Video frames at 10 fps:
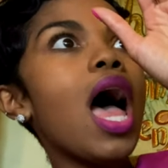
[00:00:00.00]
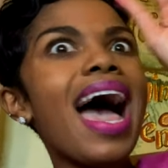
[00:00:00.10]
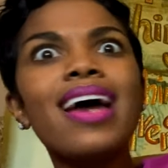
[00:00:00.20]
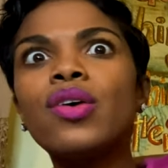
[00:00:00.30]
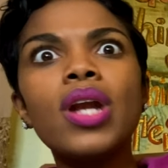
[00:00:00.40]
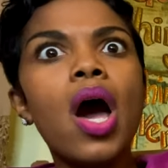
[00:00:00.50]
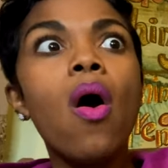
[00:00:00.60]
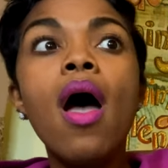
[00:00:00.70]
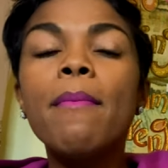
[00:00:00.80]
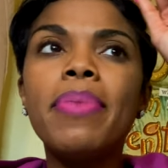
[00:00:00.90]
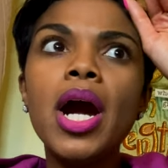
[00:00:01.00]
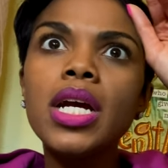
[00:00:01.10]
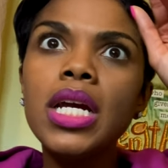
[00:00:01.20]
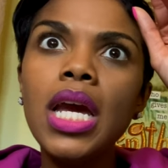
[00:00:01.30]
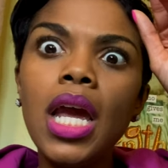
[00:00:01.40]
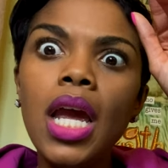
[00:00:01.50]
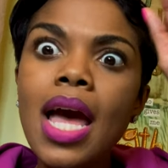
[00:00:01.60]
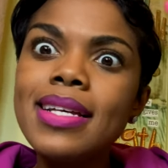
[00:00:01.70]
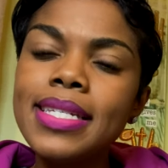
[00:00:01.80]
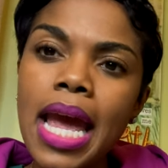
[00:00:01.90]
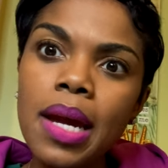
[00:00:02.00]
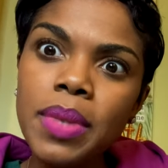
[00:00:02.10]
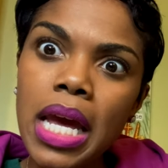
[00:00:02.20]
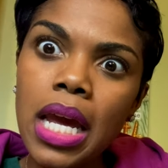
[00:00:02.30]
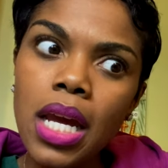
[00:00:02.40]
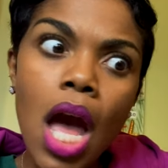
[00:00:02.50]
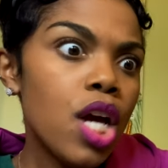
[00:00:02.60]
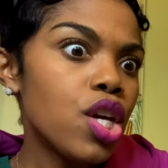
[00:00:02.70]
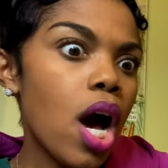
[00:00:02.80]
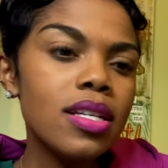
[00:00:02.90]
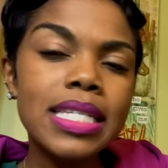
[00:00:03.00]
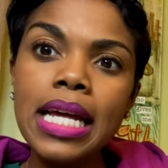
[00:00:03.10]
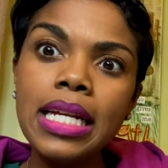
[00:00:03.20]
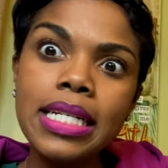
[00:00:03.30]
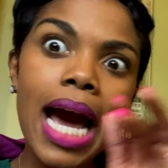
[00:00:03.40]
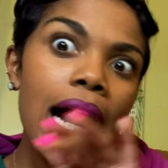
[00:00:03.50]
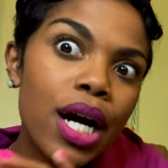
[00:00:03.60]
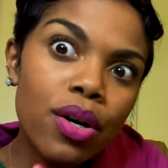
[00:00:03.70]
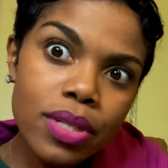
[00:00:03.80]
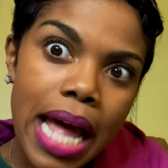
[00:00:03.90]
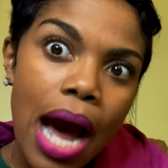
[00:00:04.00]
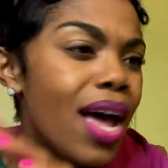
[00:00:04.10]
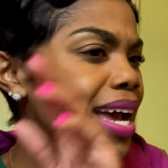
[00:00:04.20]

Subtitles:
I don't know. Burger King, same thing. Y'all selling tacos now.